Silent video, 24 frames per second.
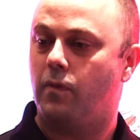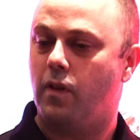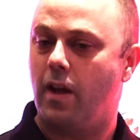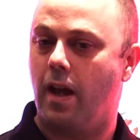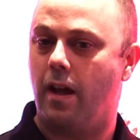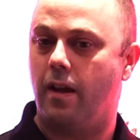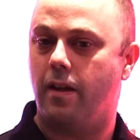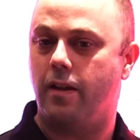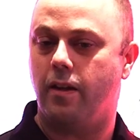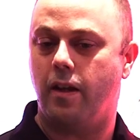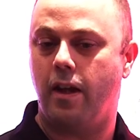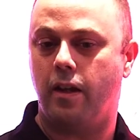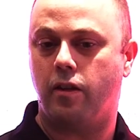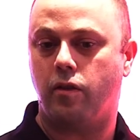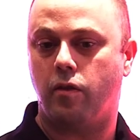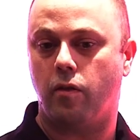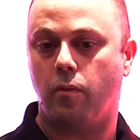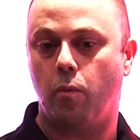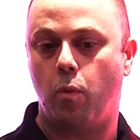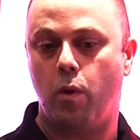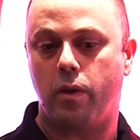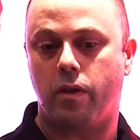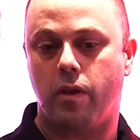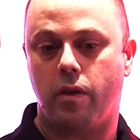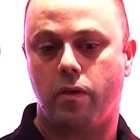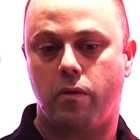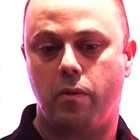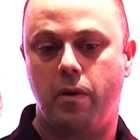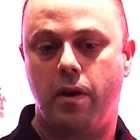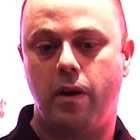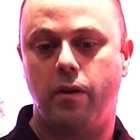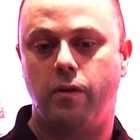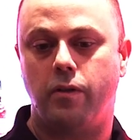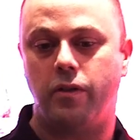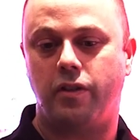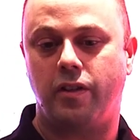Yeah, it's with the
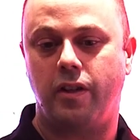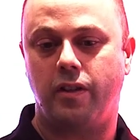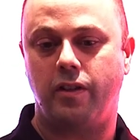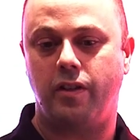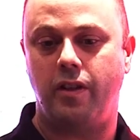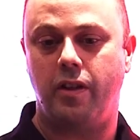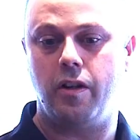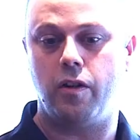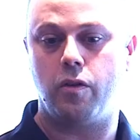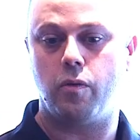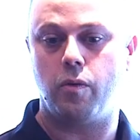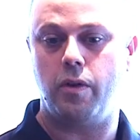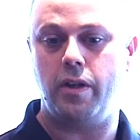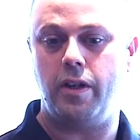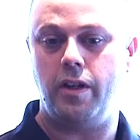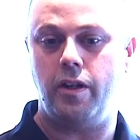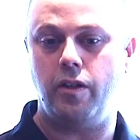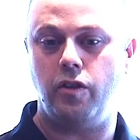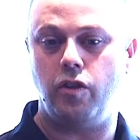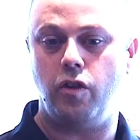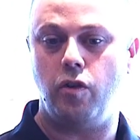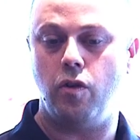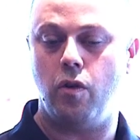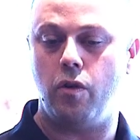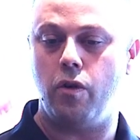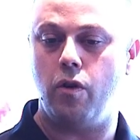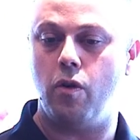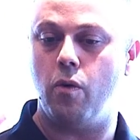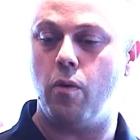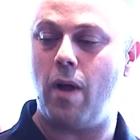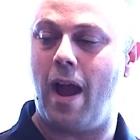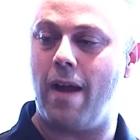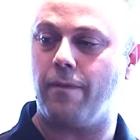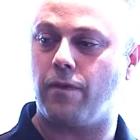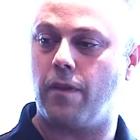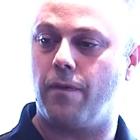360 degrees, you
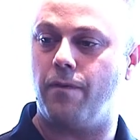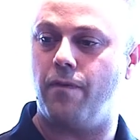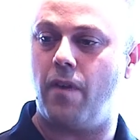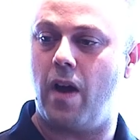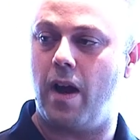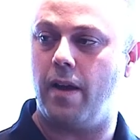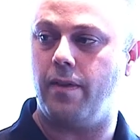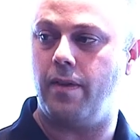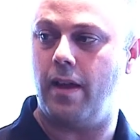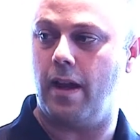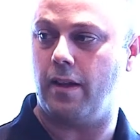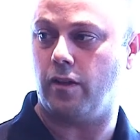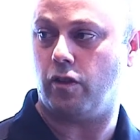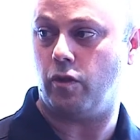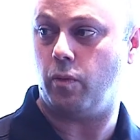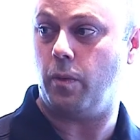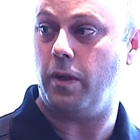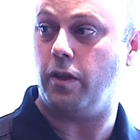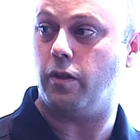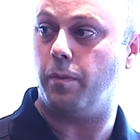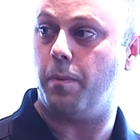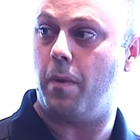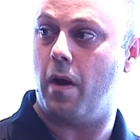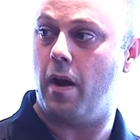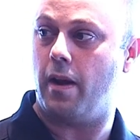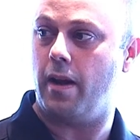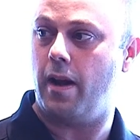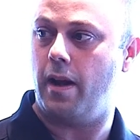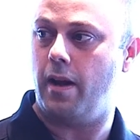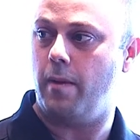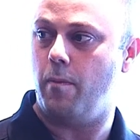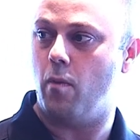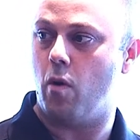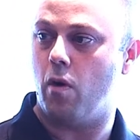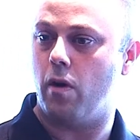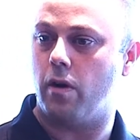don't have to find that sweet spot
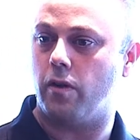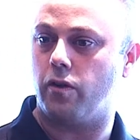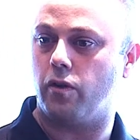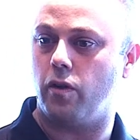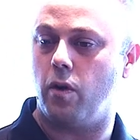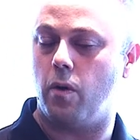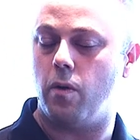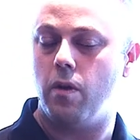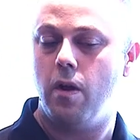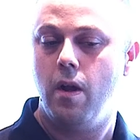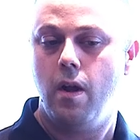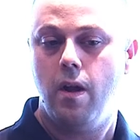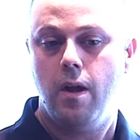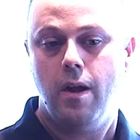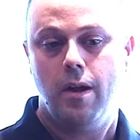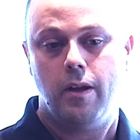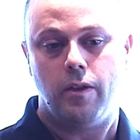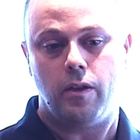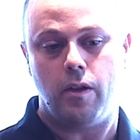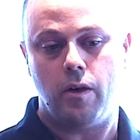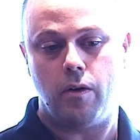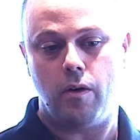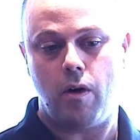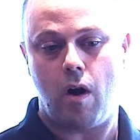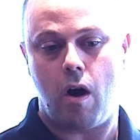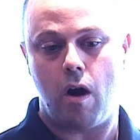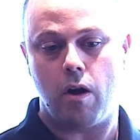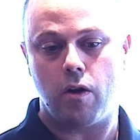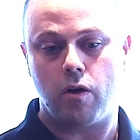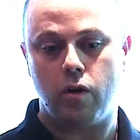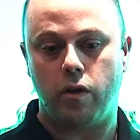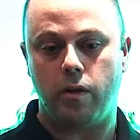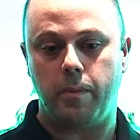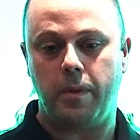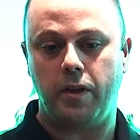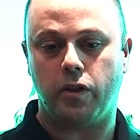anymore. So there are
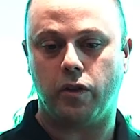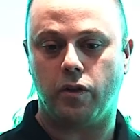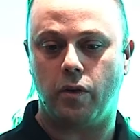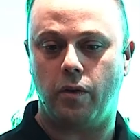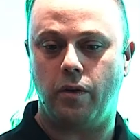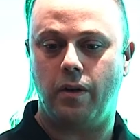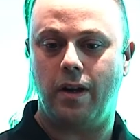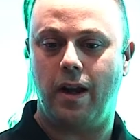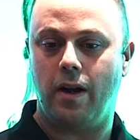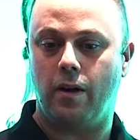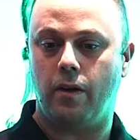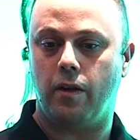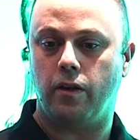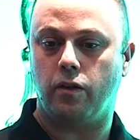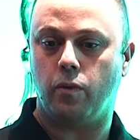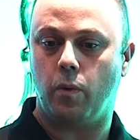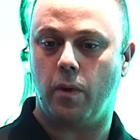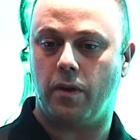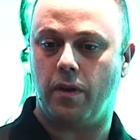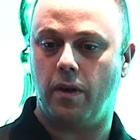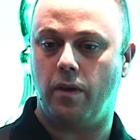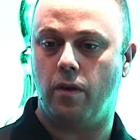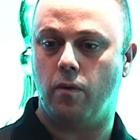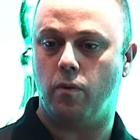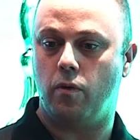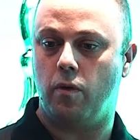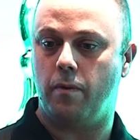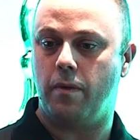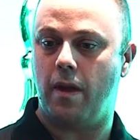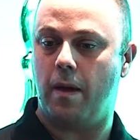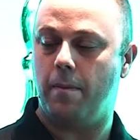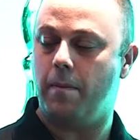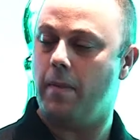going to be certain areas within the room that